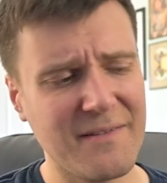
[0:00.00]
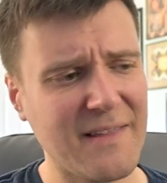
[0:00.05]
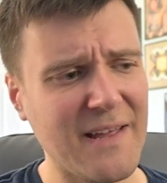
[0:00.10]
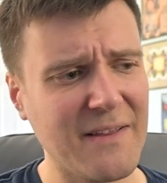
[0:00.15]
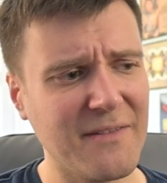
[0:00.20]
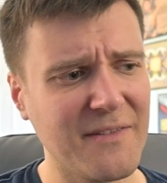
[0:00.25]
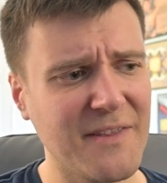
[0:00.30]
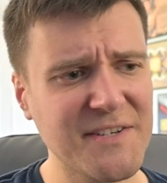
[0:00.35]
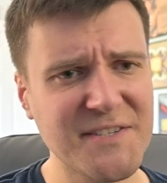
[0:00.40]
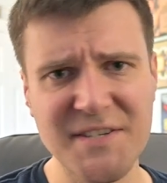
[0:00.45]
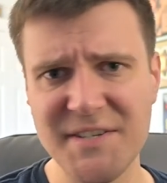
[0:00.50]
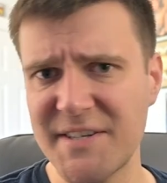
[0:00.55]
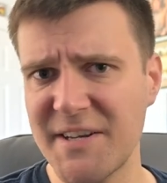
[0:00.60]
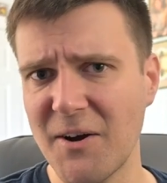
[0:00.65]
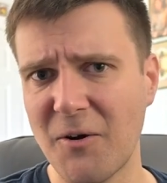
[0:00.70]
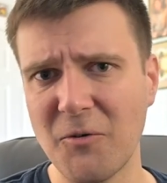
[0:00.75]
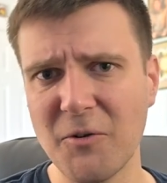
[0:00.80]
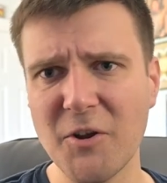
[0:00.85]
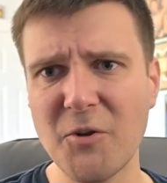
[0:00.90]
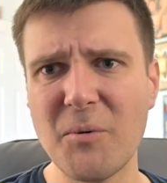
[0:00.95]
That this is
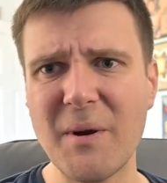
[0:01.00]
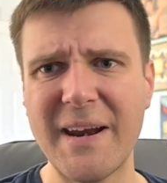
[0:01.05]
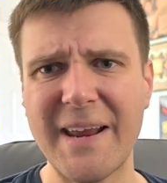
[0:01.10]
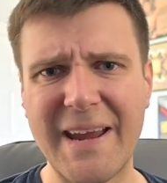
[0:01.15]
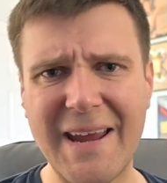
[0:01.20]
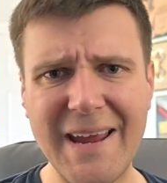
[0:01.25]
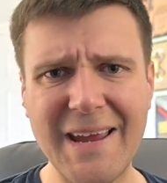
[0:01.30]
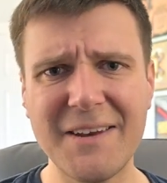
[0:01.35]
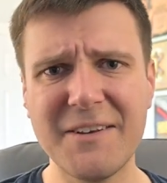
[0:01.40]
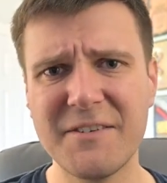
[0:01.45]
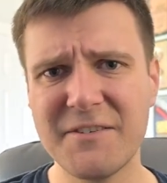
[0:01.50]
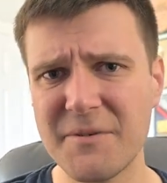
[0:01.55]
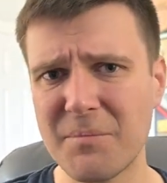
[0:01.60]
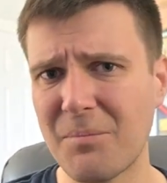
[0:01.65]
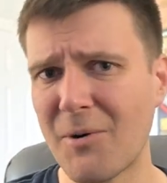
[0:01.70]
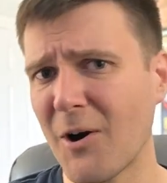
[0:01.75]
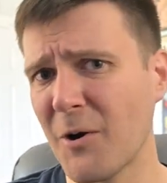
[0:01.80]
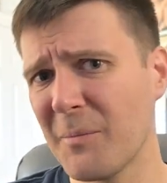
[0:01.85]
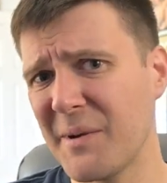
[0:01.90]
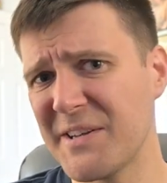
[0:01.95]
the only way to get into
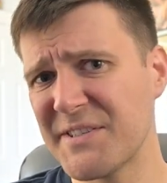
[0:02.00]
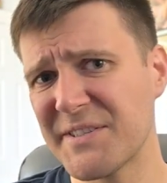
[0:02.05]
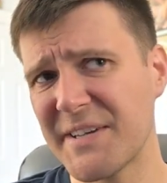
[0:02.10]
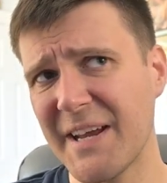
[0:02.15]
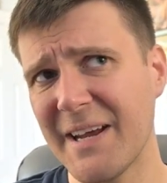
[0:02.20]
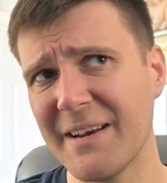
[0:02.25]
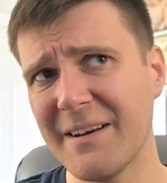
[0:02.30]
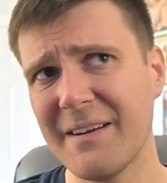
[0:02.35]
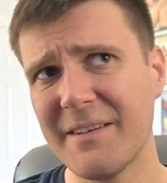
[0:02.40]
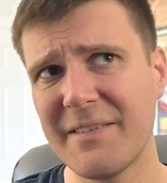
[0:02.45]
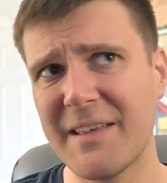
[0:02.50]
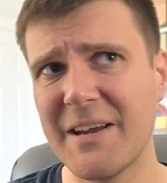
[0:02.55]
Parmistan?